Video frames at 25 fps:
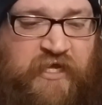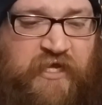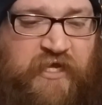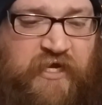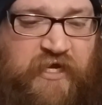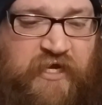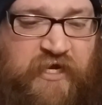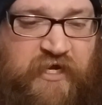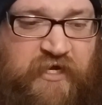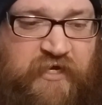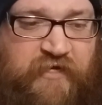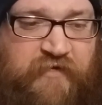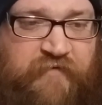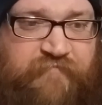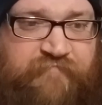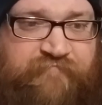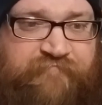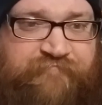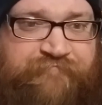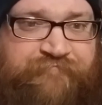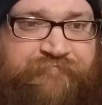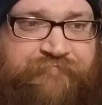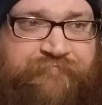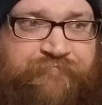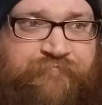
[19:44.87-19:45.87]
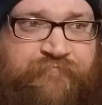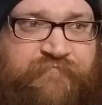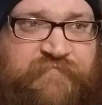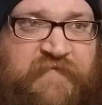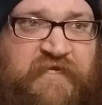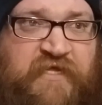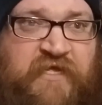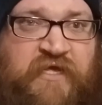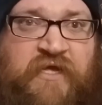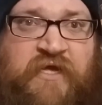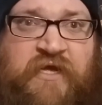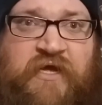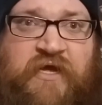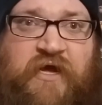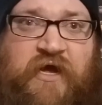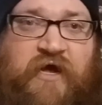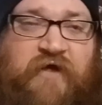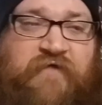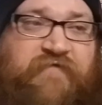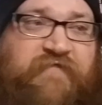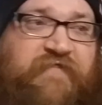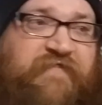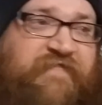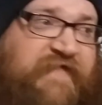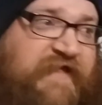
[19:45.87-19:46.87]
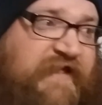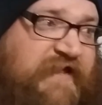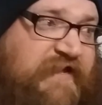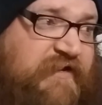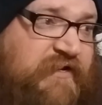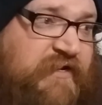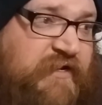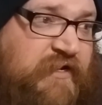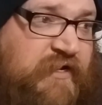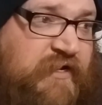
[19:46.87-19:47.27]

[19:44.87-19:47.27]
Other than that,